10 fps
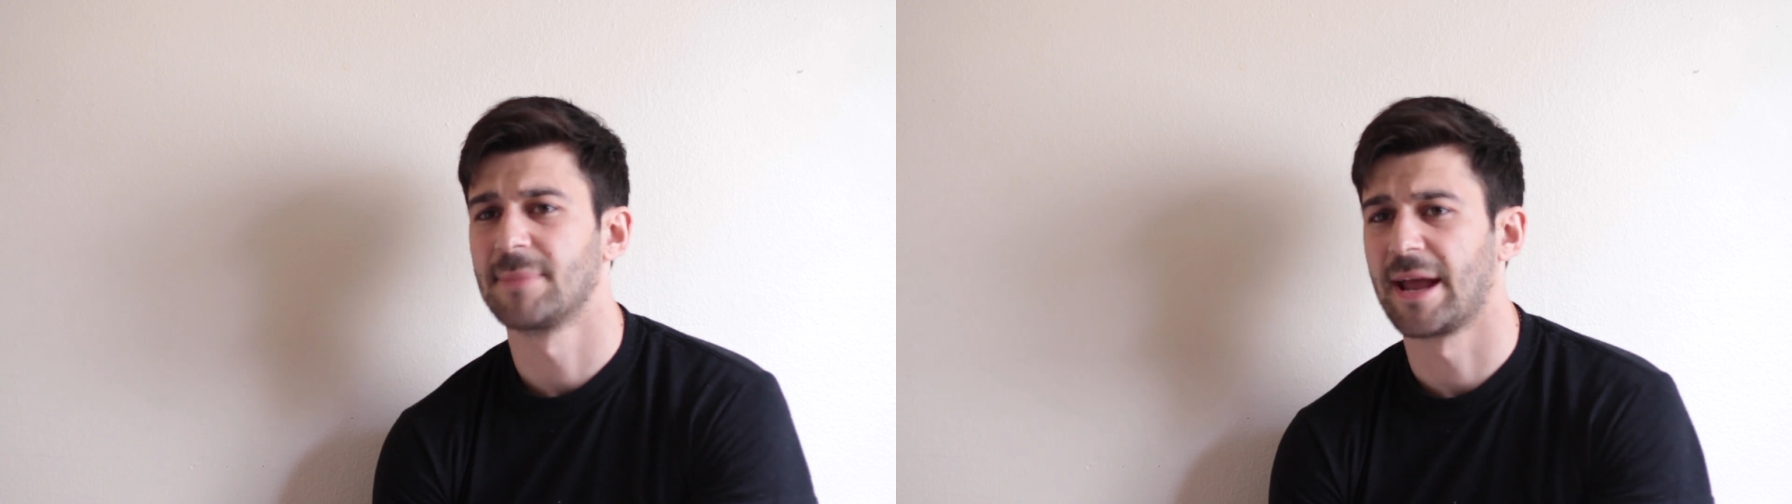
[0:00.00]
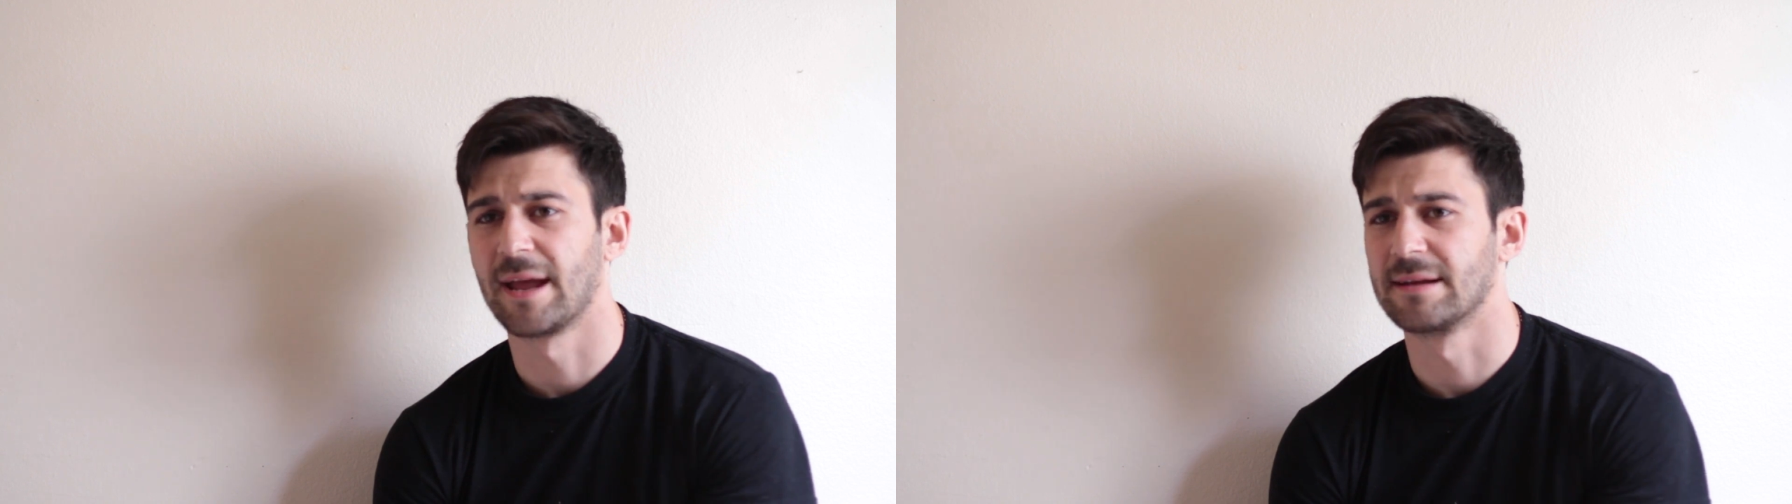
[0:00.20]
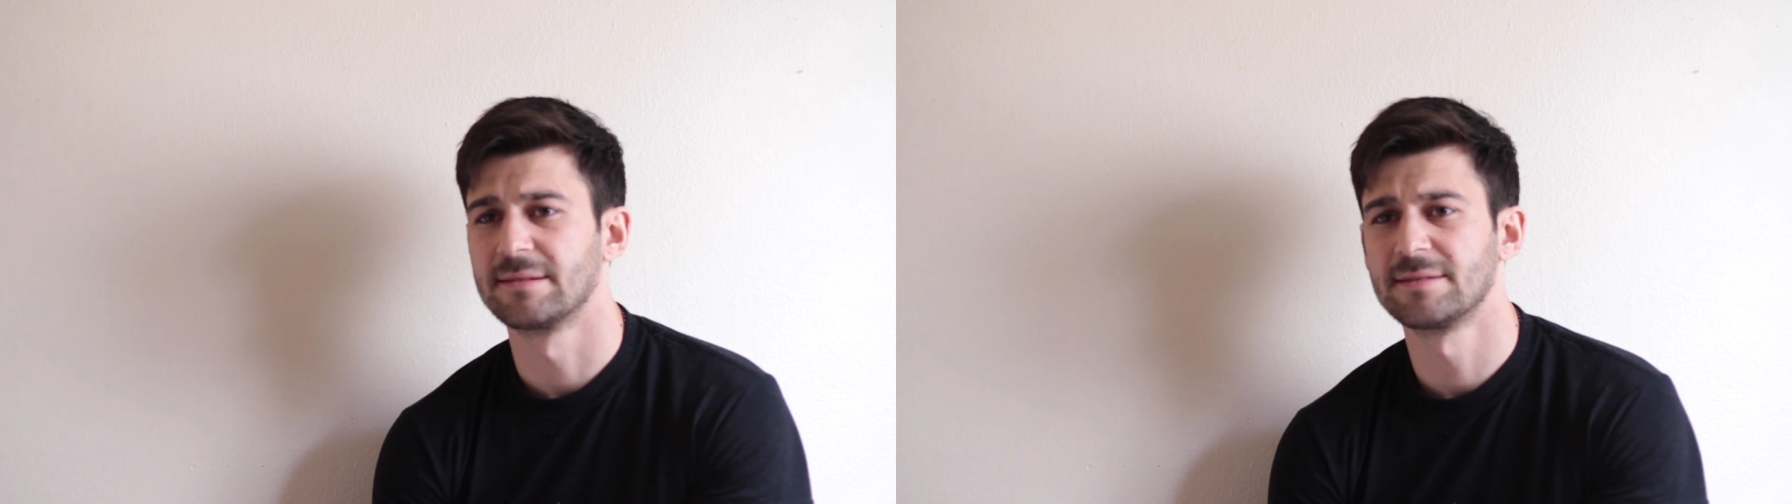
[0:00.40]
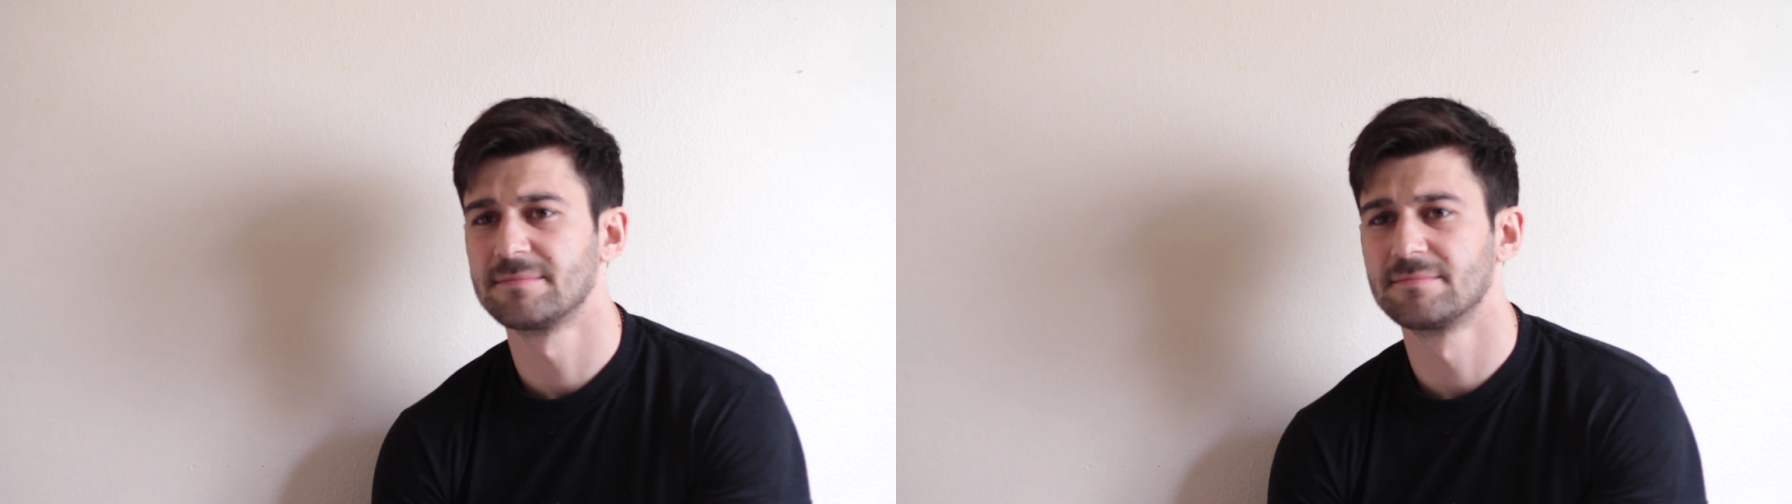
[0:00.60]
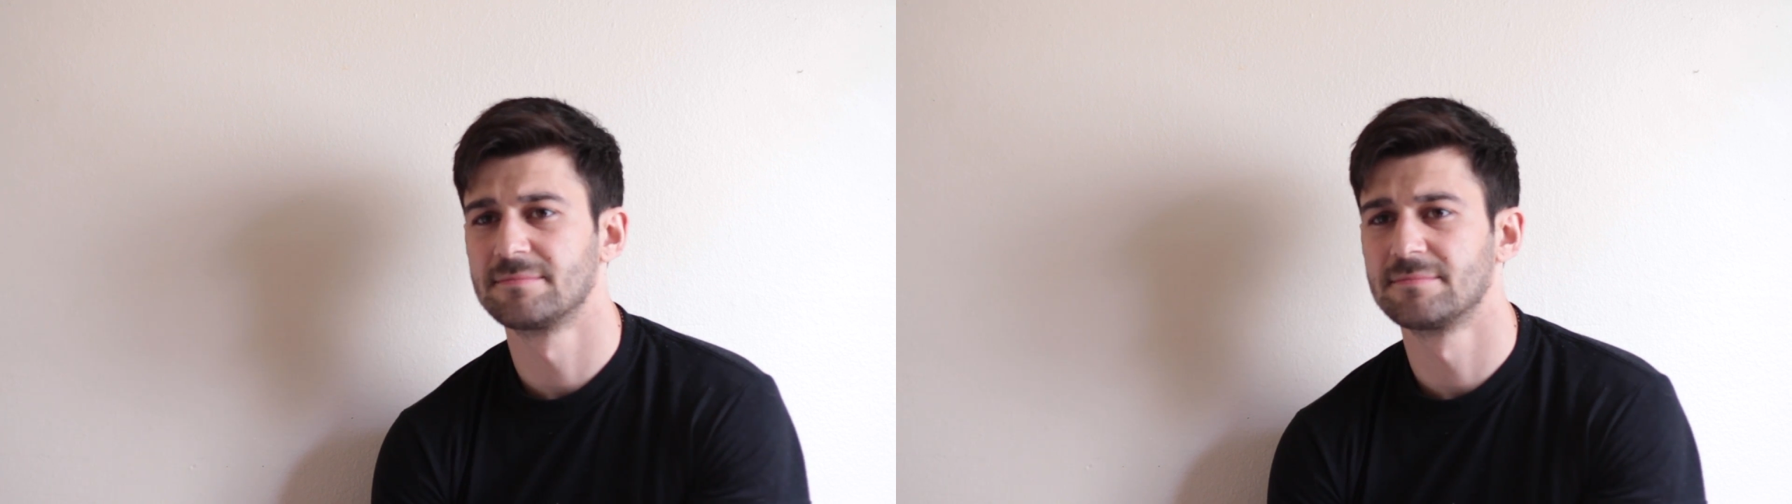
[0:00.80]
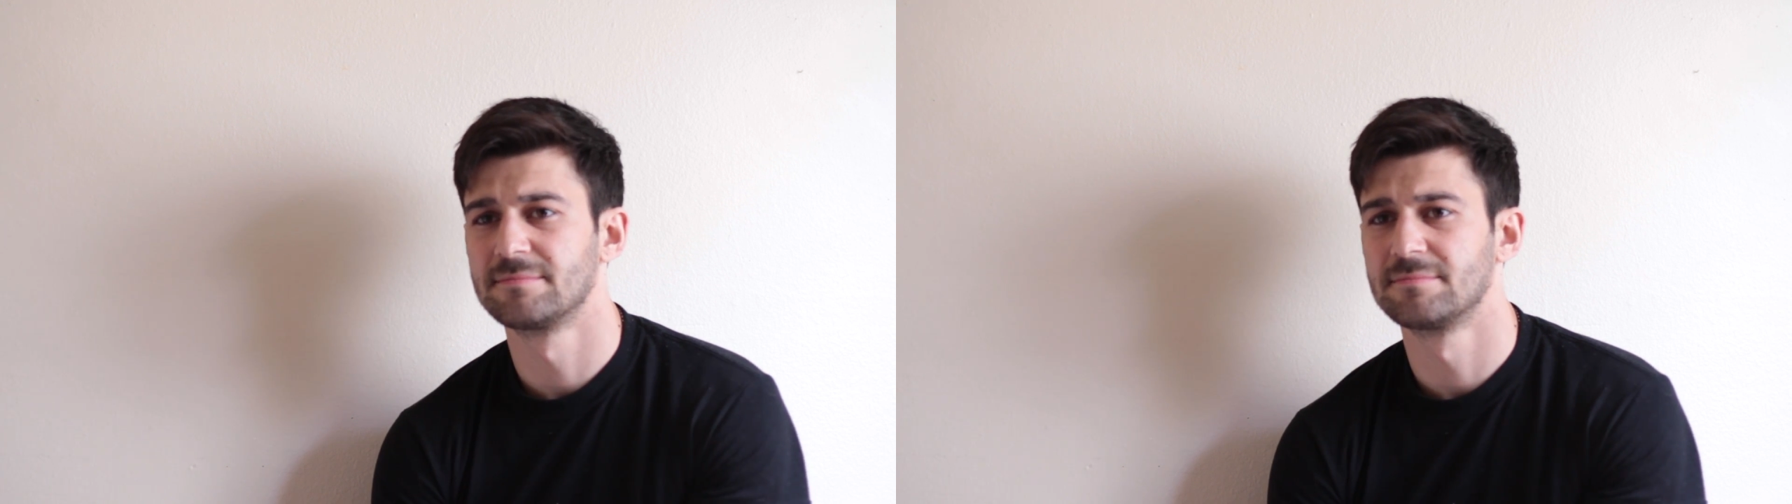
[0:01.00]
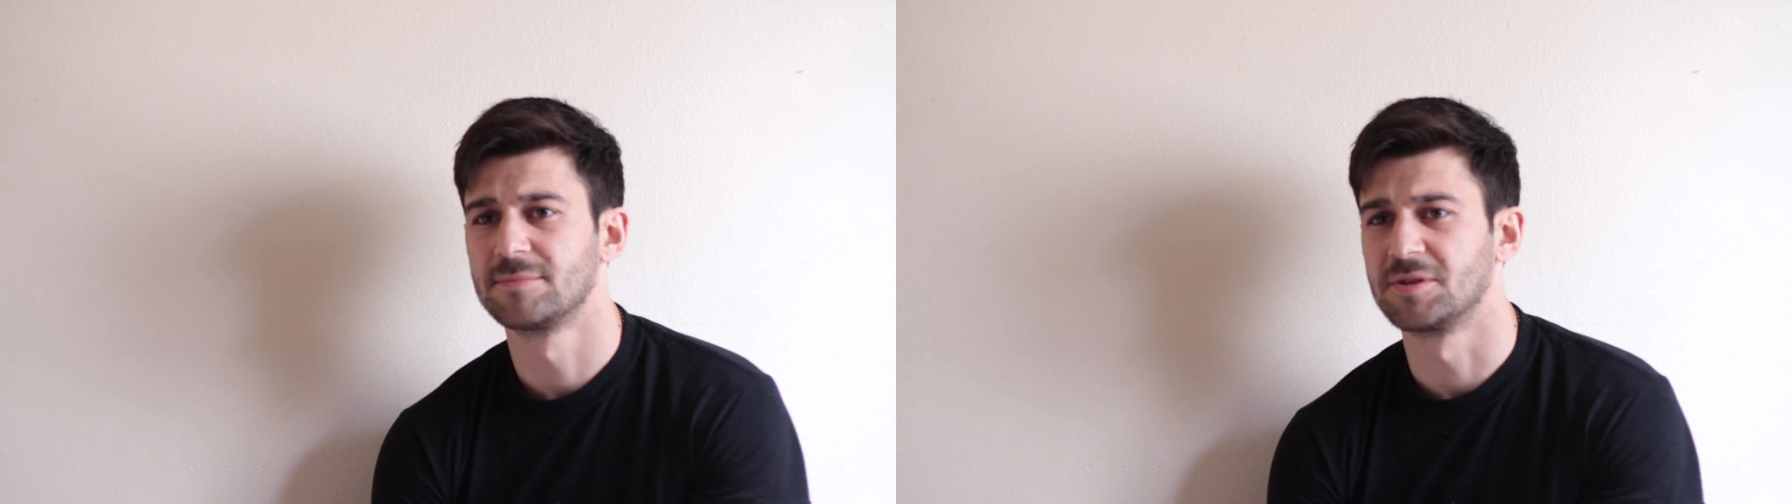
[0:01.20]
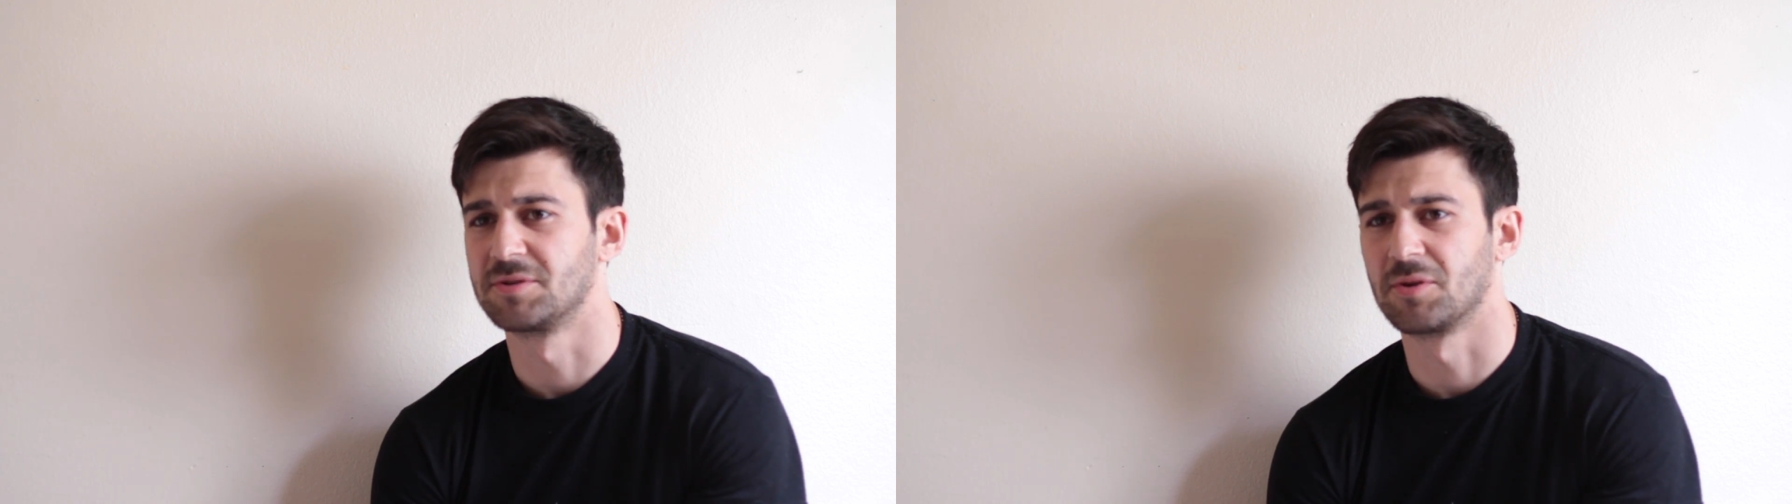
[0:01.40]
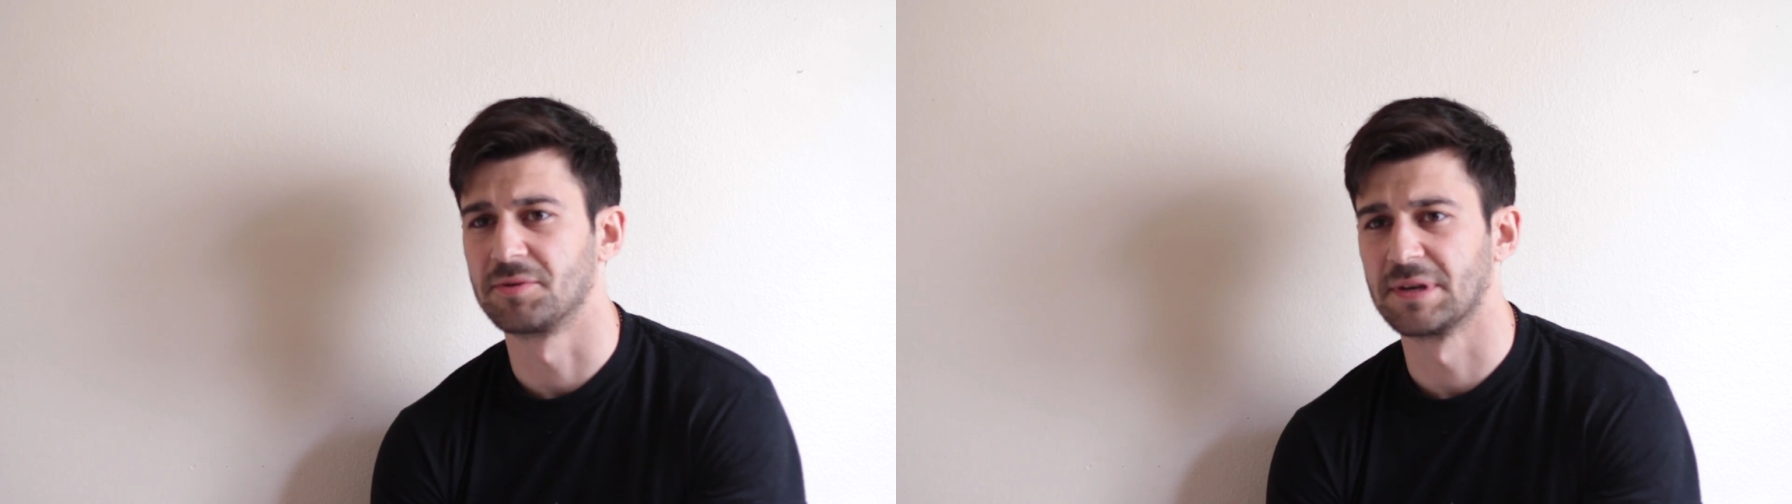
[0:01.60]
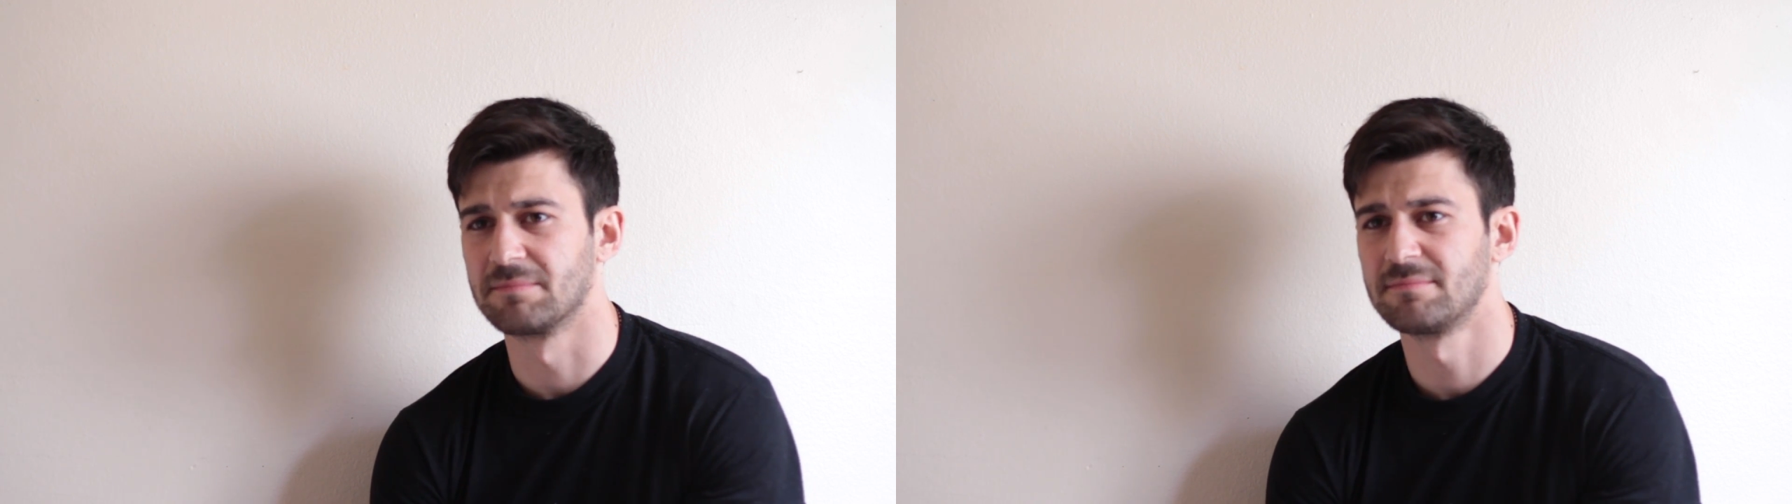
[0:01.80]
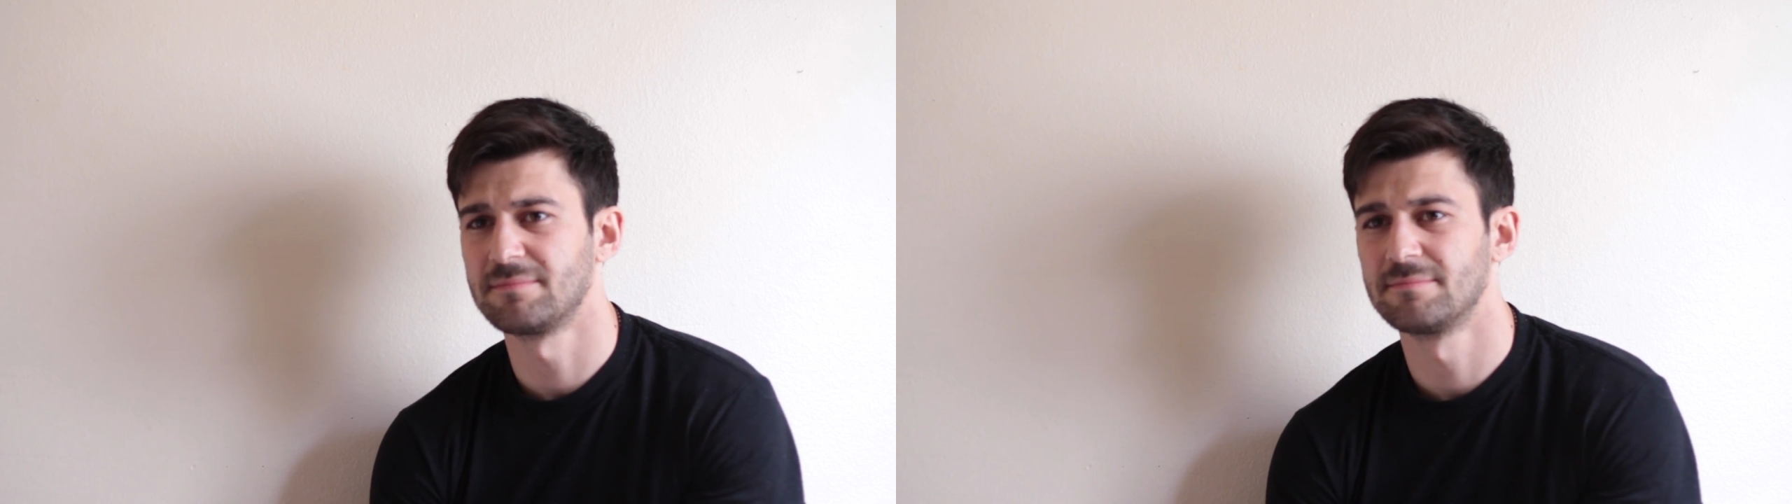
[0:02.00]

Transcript: And? You told him?